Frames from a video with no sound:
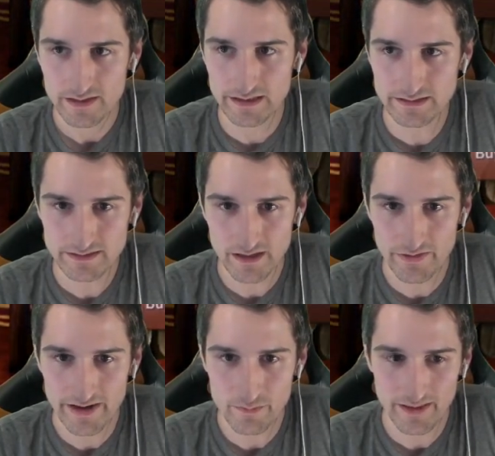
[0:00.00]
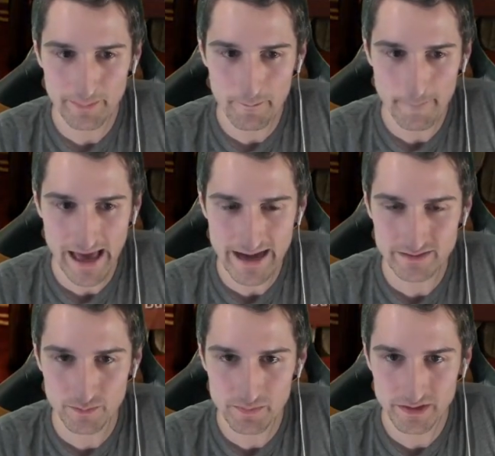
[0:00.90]
All right, we're like
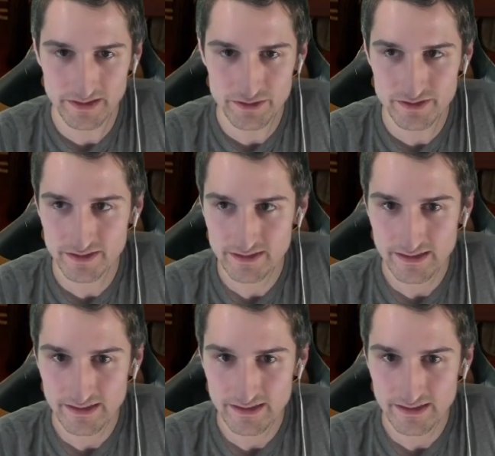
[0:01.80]
maximum glitched.